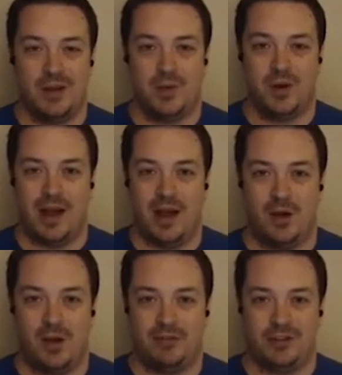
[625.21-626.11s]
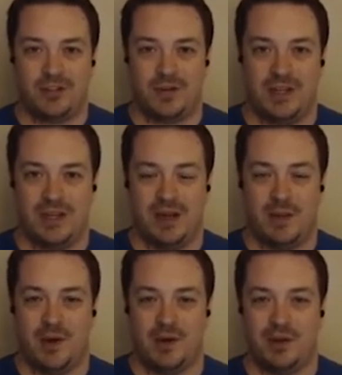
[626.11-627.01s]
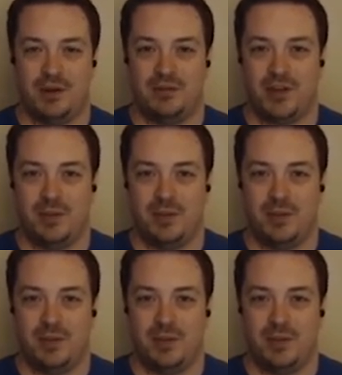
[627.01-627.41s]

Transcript: We're now officially a part of